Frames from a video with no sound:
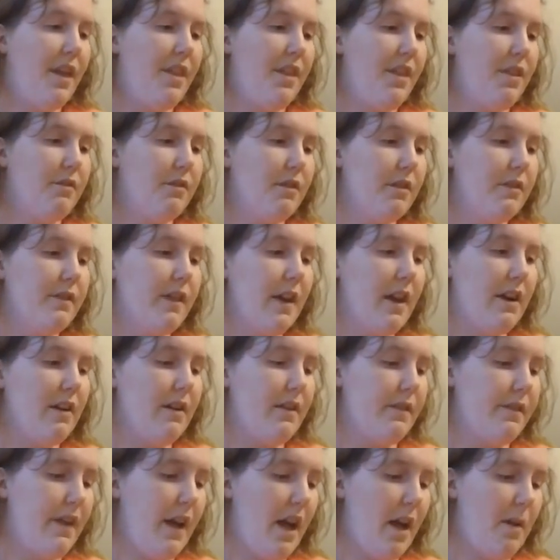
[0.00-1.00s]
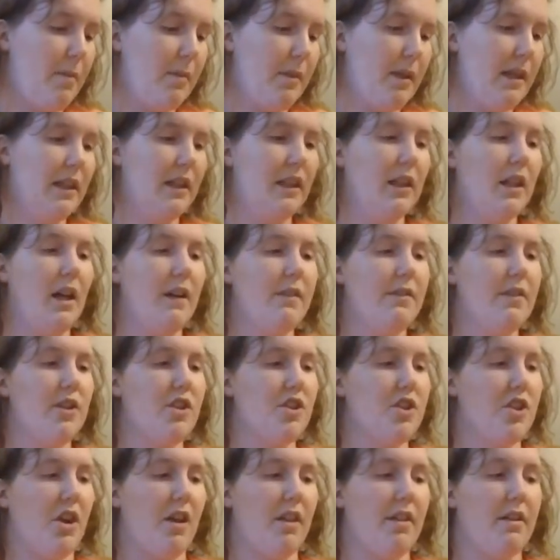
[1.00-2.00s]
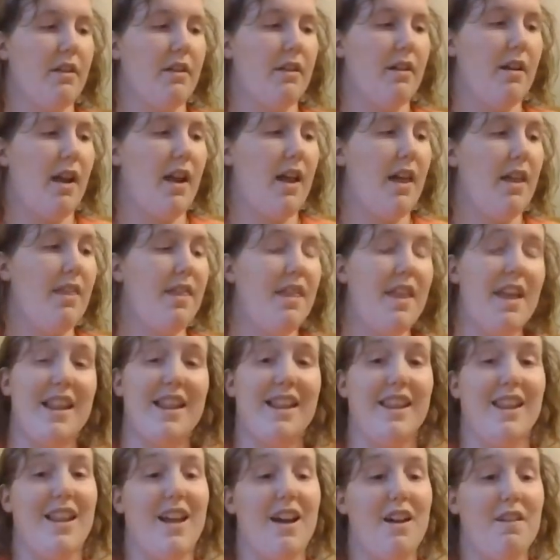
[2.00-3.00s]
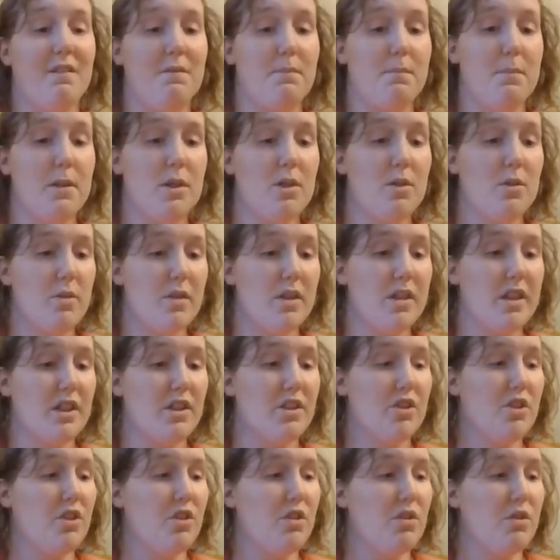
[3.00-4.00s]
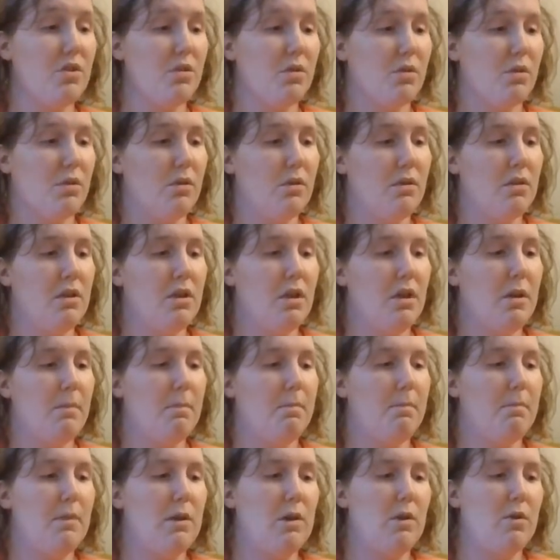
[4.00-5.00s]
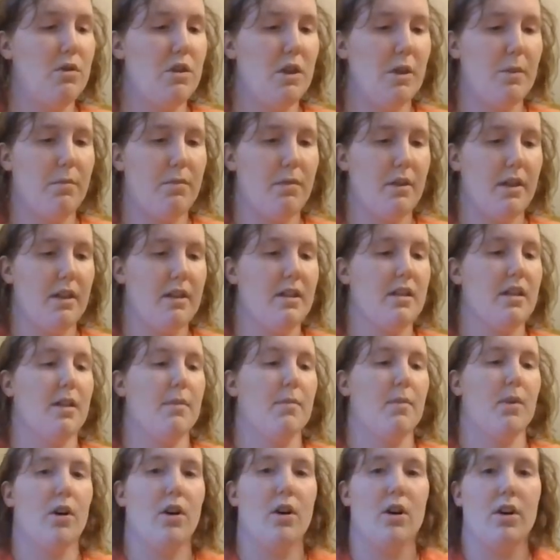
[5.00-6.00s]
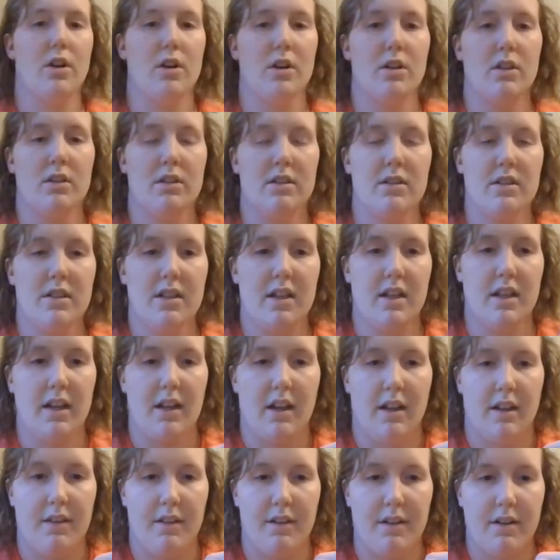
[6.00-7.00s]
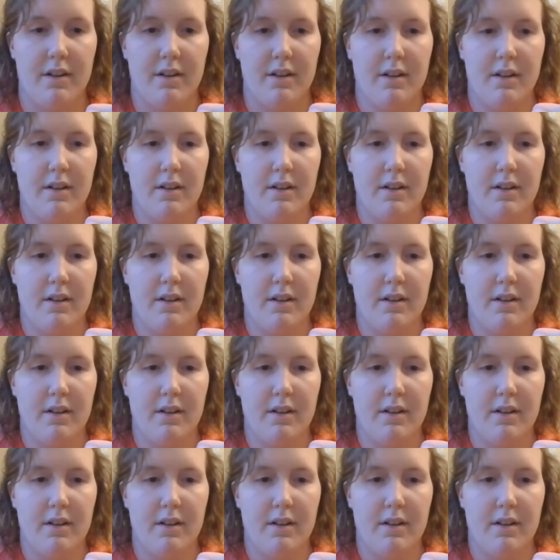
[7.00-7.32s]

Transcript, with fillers: The Rivera family love each other, and they love music too. Music brings them all together.